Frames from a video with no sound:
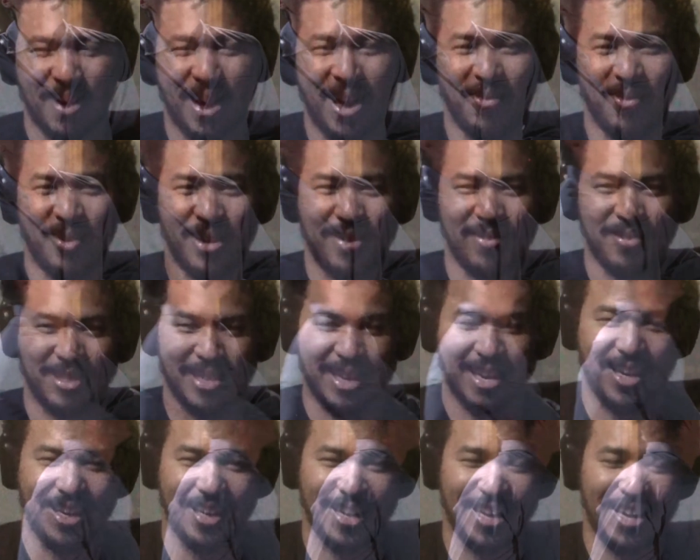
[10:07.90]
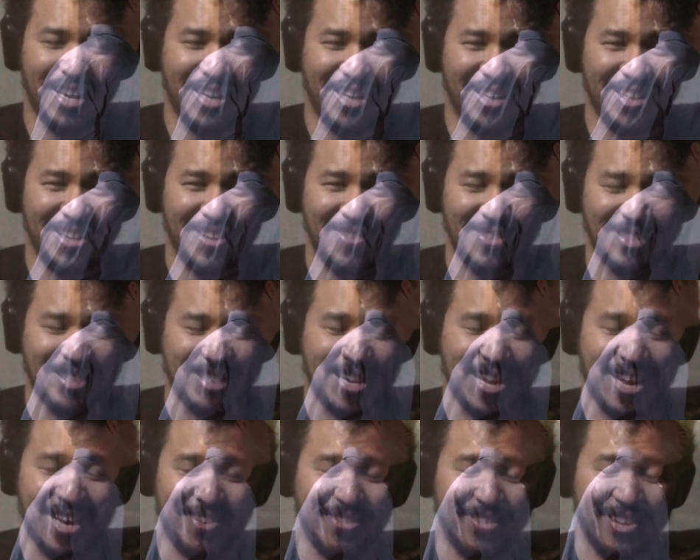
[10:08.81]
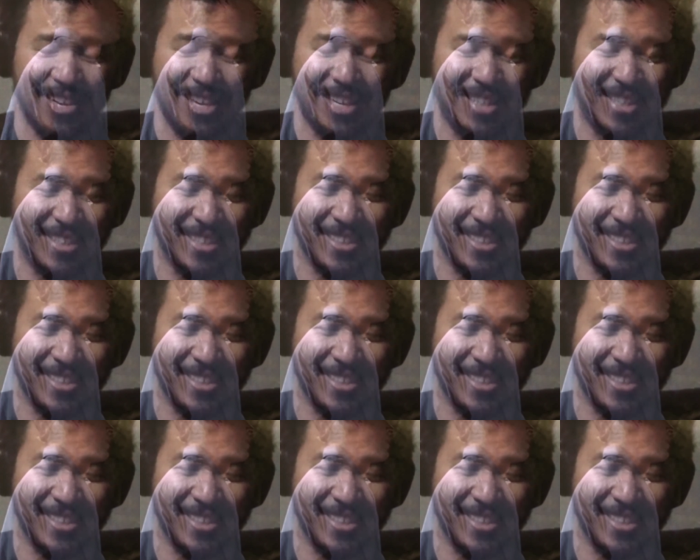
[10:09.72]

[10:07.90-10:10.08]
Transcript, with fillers: bad way of saying that. That was not great,